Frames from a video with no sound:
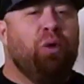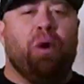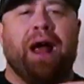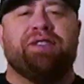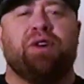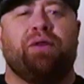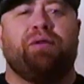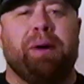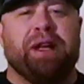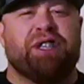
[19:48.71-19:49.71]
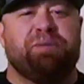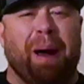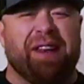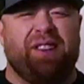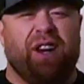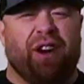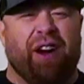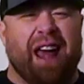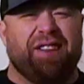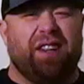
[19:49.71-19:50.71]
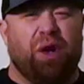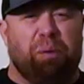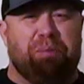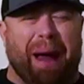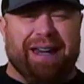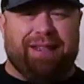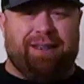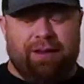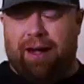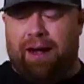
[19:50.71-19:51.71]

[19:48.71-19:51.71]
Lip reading: Rye is known for being spicier. It has a little bite.